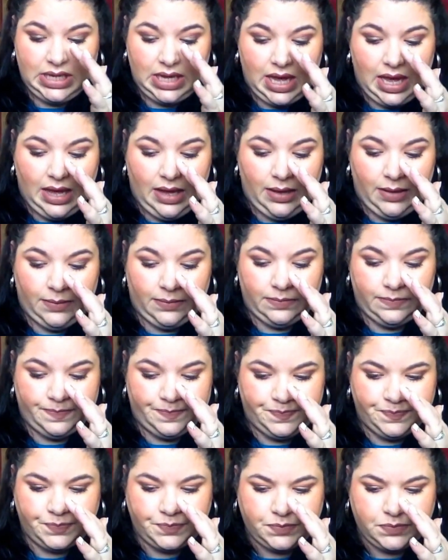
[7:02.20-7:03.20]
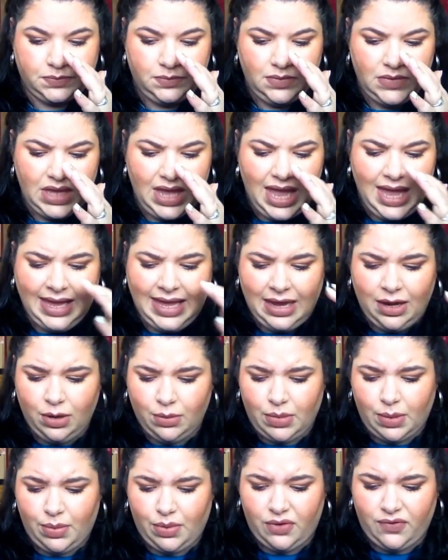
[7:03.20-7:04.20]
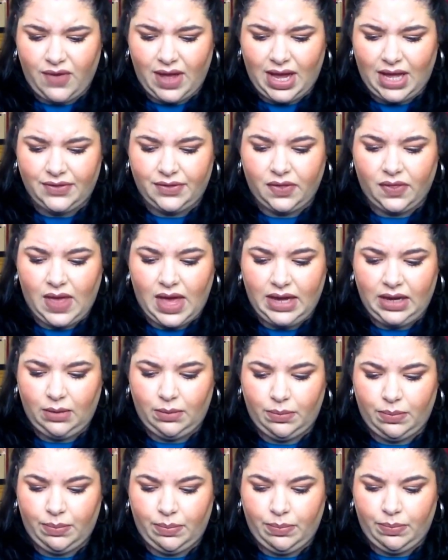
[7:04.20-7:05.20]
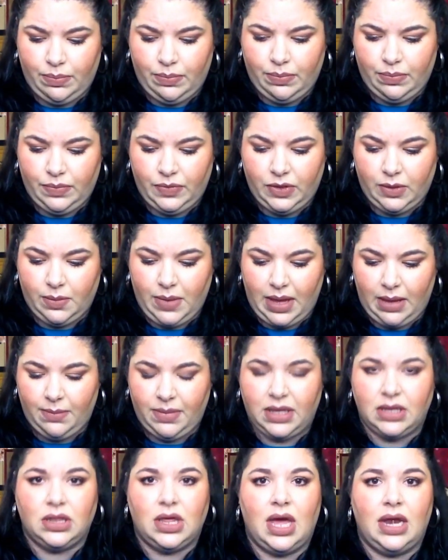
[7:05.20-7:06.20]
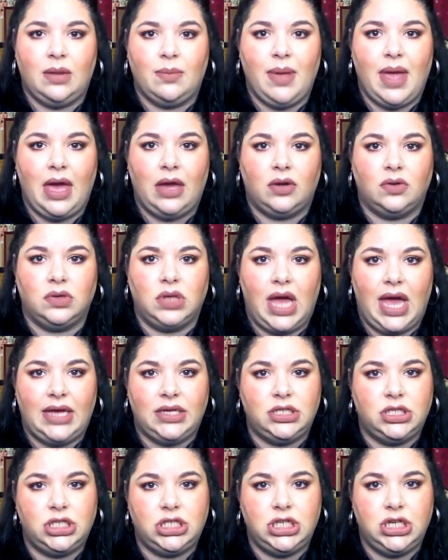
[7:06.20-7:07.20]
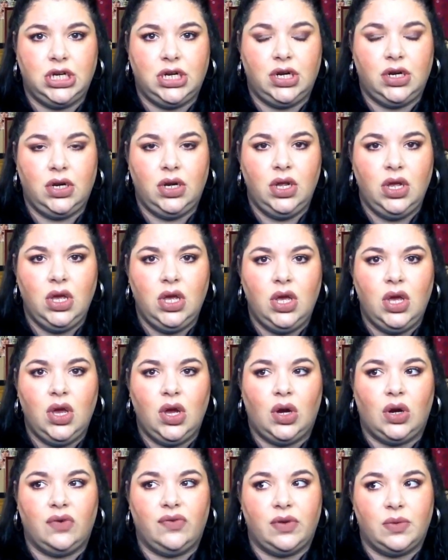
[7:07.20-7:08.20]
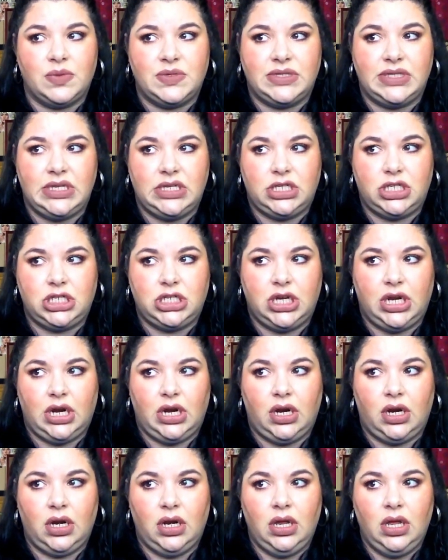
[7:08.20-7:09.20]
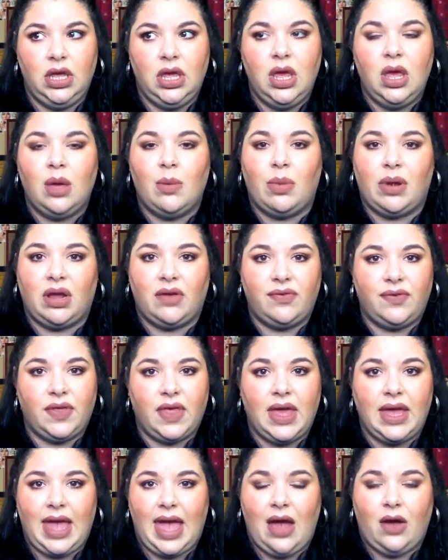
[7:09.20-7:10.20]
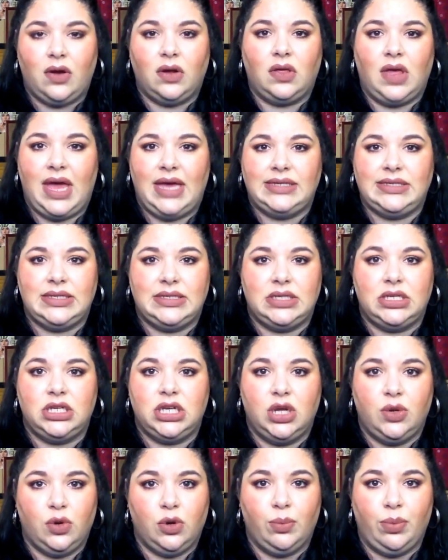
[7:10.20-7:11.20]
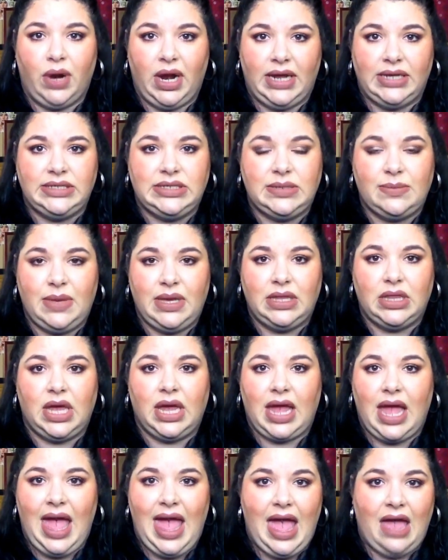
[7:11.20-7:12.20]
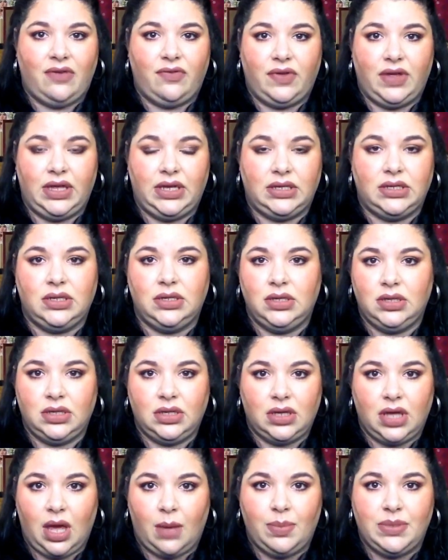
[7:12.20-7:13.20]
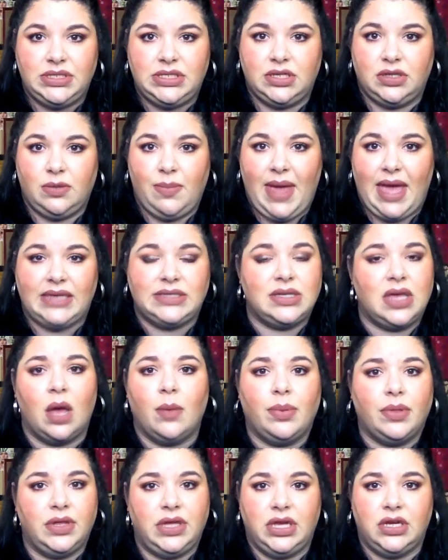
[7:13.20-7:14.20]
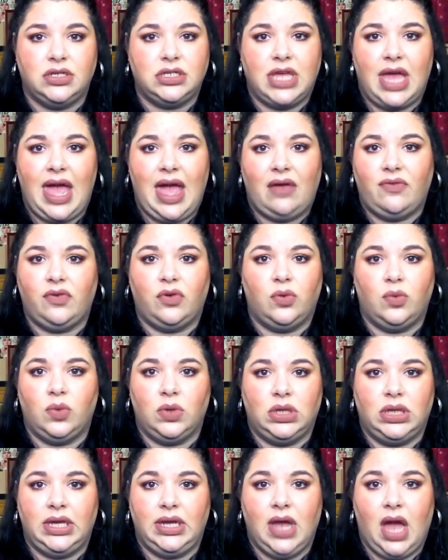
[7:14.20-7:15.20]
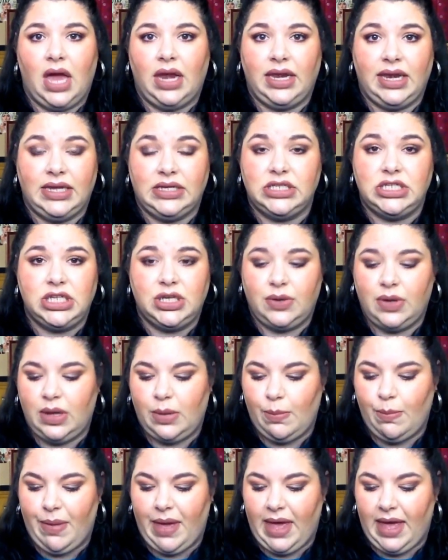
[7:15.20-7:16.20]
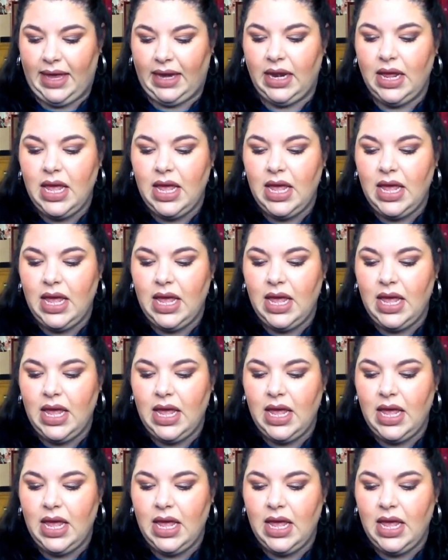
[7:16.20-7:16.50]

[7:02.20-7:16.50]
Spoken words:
I can't remember if I got the ambient lighting powder last year or if it was this year. But I feel like Hourglass is a newer brand to me. Like I haven't, up until the past couple of years, I haven't really gotten into it, but